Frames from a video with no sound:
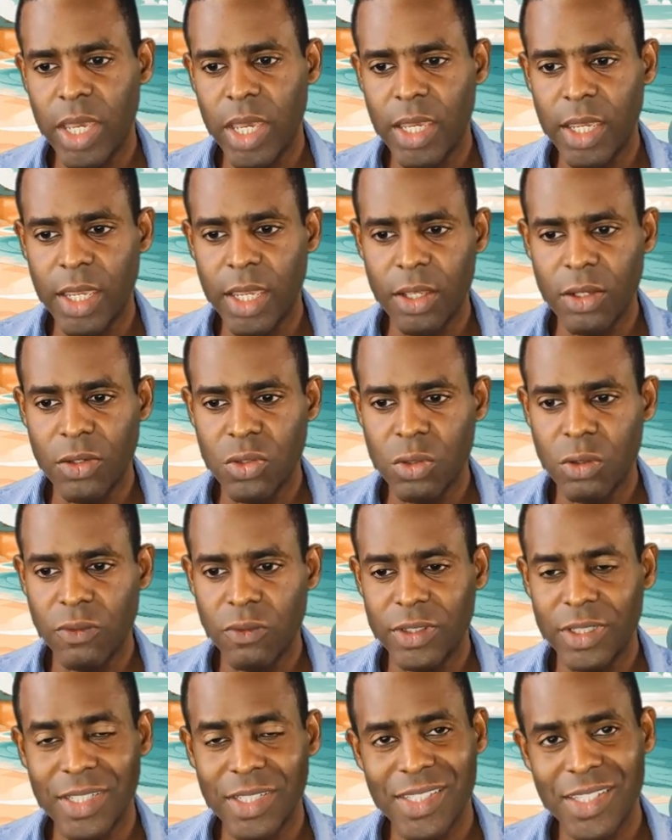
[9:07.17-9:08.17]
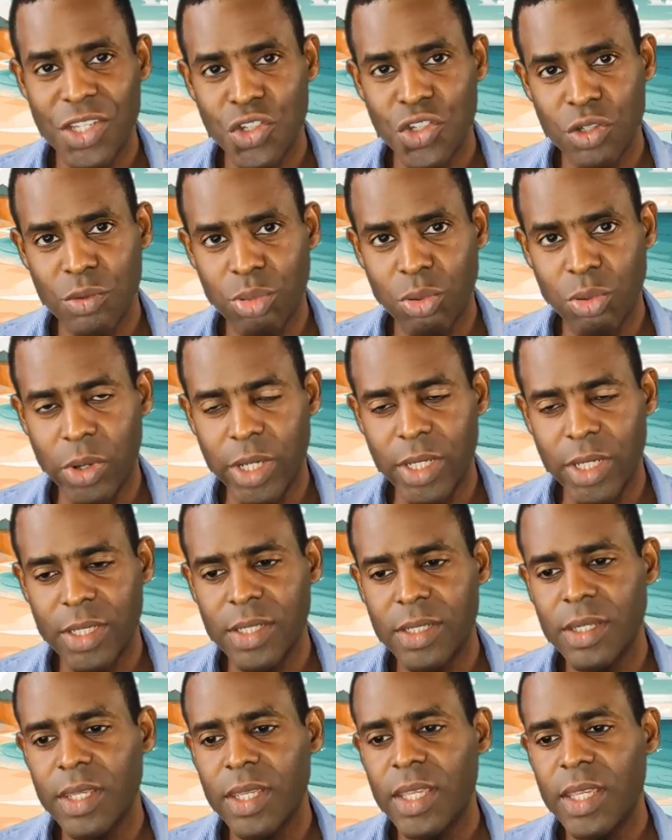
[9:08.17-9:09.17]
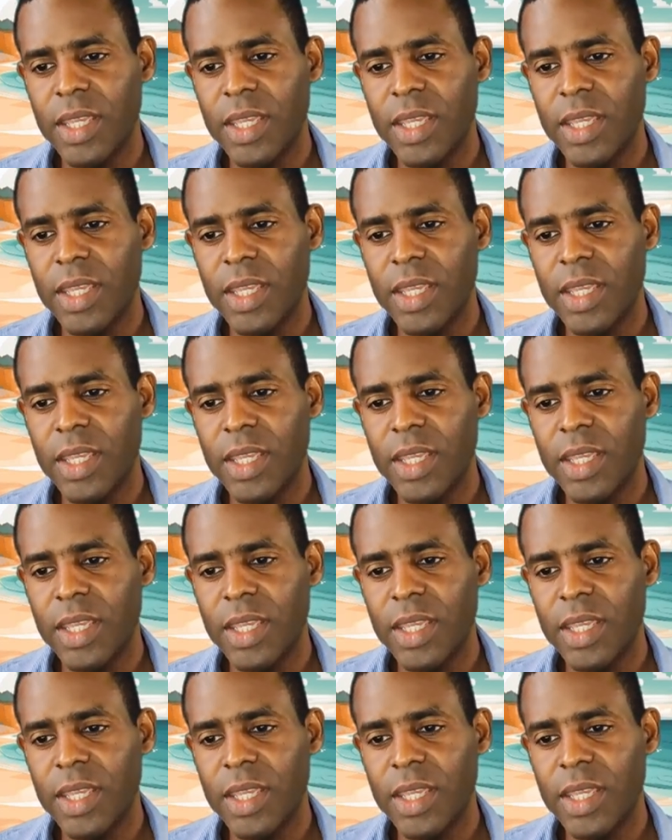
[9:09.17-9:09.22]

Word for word: a sort of a decision point